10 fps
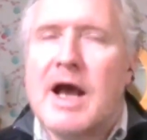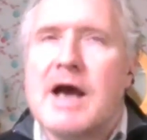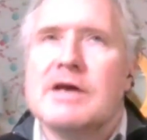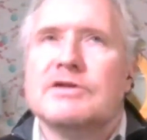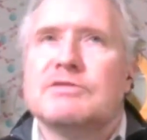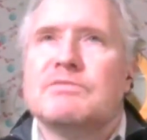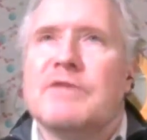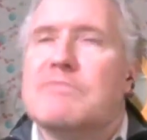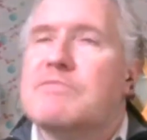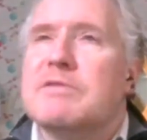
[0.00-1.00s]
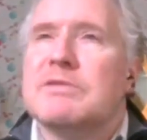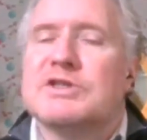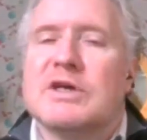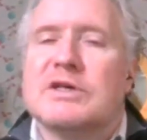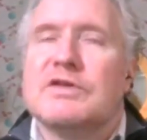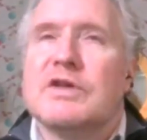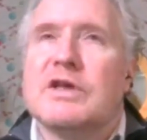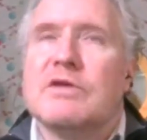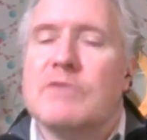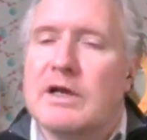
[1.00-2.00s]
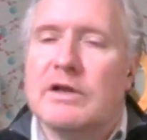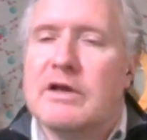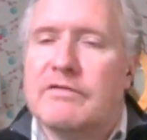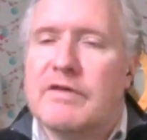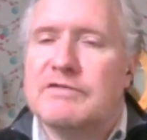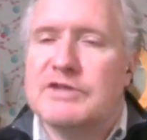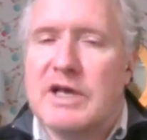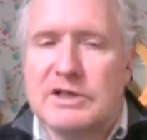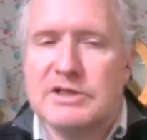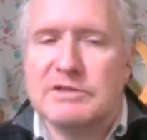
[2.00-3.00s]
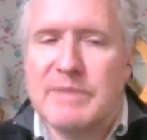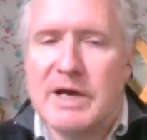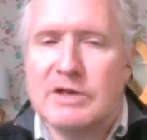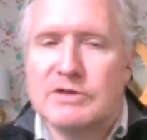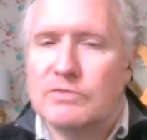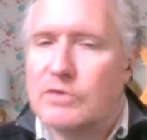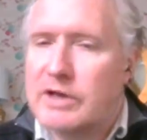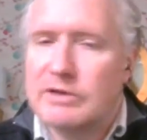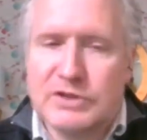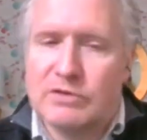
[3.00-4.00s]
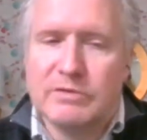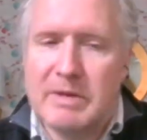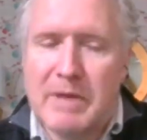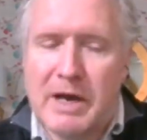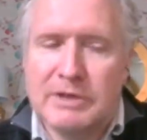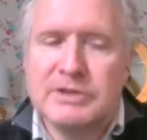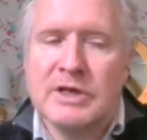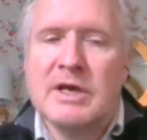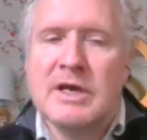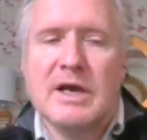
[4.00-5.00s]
And then people started thinking, well, if FTX is bad, what else could be bad?